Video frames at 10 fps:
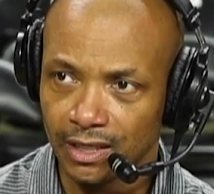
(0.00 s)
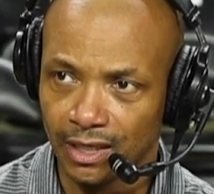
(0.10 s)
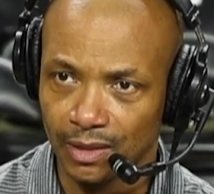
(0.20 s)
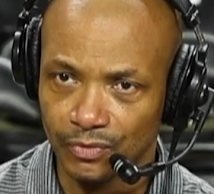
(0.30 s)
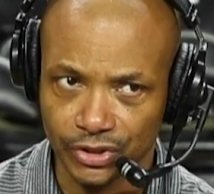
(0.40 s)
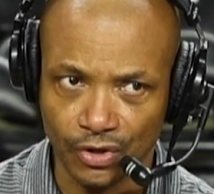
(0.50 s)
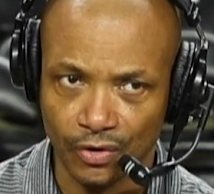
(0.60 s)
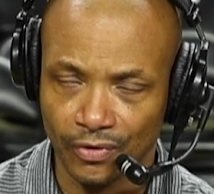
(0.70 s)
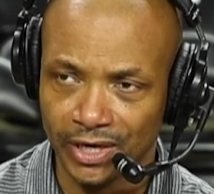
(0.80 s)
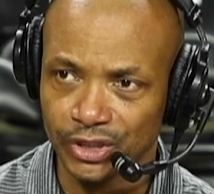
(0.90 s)
We
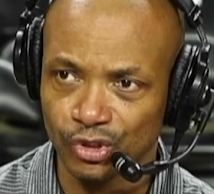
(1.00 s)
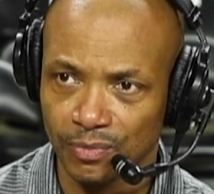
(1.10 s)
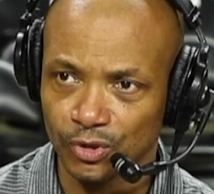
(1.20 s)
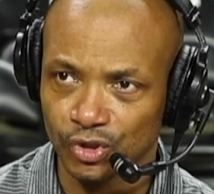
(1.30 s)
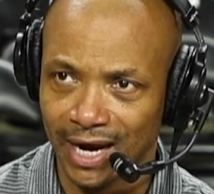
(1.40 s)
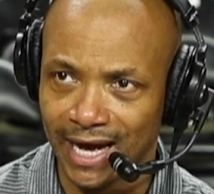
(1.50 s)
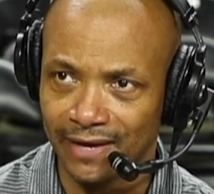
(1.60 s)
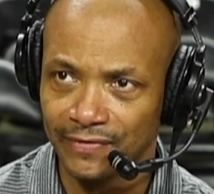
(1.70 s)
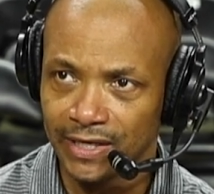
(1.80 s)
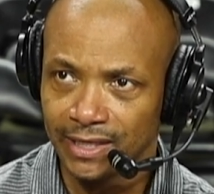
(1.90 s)
started running dribble
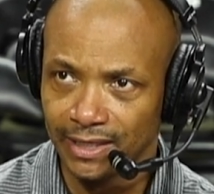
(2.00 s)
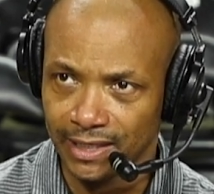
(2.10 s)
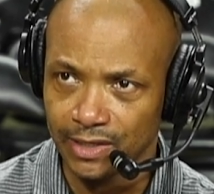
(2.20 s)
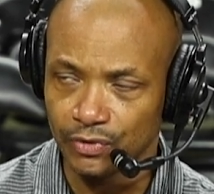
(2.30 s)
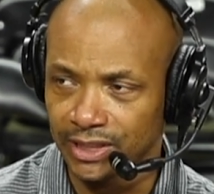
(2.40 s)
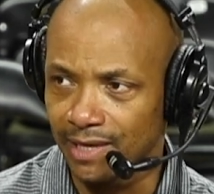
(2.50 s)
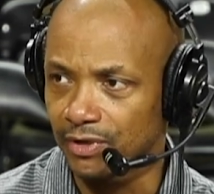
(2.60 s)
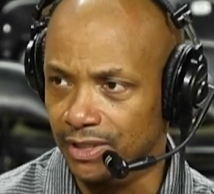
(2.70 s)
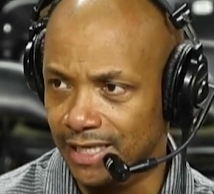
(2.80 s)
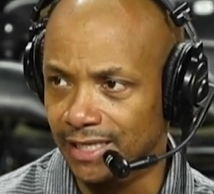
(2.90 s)
drive, and he was
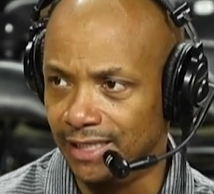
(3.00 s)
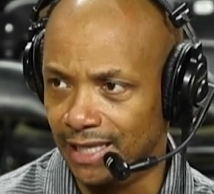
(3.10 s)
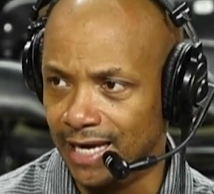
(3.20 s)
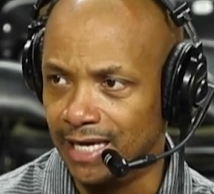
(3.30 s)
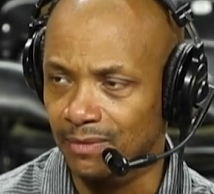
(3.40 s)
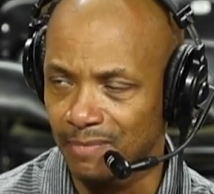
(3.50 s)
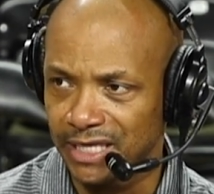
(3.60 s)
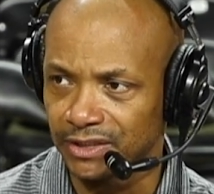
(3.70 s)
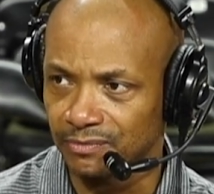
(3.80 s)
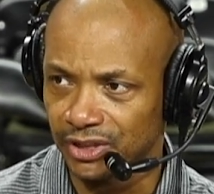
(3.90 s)
able to get in the lane and
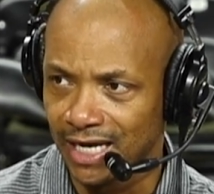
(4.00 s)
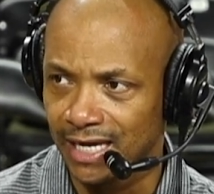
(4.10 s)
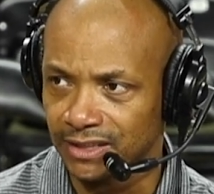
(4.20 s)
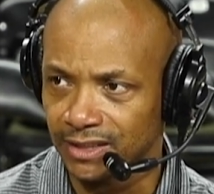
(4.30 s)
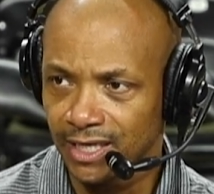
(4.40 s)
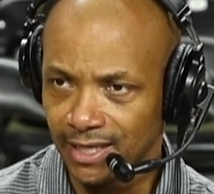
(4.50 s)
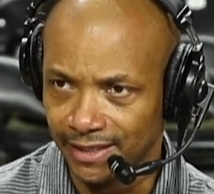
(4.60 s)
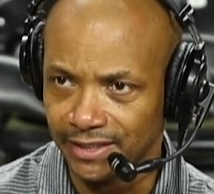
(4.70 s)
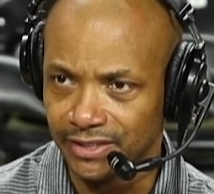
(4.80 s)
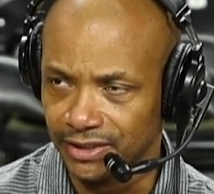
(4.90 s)
make some shots,
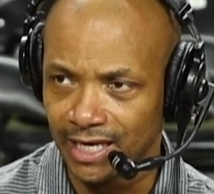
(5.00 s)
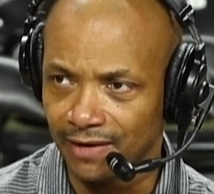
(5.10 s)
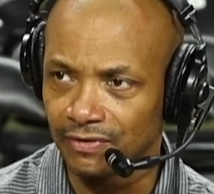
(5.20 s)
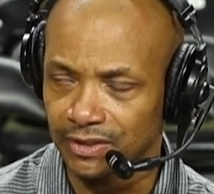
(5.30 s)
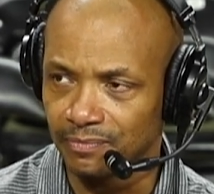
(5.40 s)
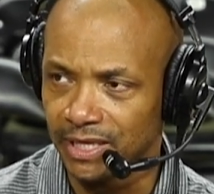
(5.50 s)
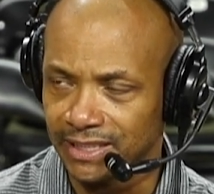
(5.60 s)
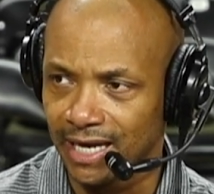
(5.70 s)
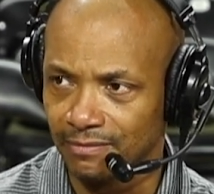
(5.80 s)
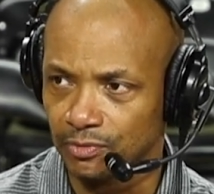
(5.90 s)
and he just gave us a
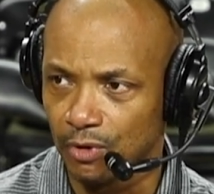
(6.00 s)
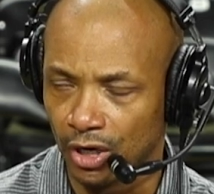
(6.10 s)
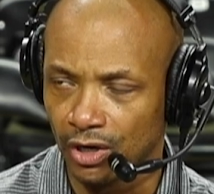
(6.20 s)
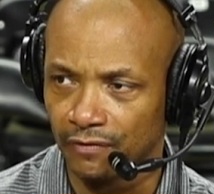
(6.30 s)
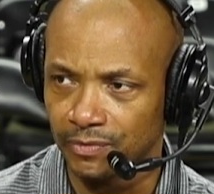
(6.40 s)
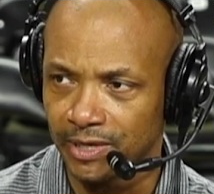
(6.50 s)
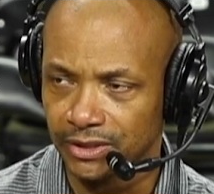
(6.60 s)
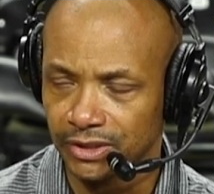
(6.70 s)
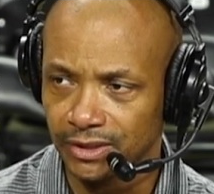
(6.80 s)
big-time spark off the bench.